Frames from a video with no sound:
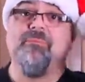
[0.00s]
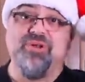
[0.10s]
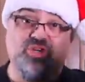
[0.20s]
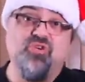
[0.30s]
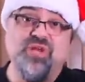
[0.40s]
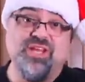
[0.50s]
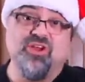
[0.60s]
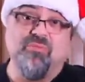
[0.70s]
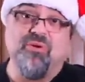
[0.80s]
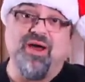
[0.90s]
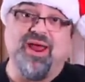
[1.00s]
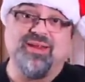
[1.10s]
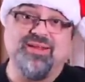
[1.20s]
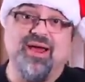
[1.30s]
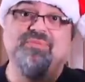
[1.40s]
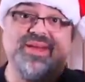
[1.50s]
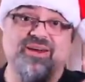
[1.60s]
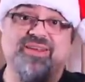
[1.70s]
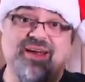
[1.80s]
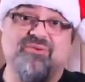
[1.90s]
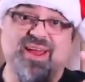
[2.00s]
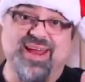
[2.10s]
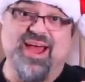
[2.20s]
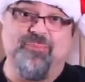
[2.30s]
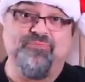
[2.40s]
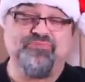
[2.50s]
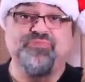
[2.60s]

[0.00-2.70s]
but you need their product. I'm telling you that right now.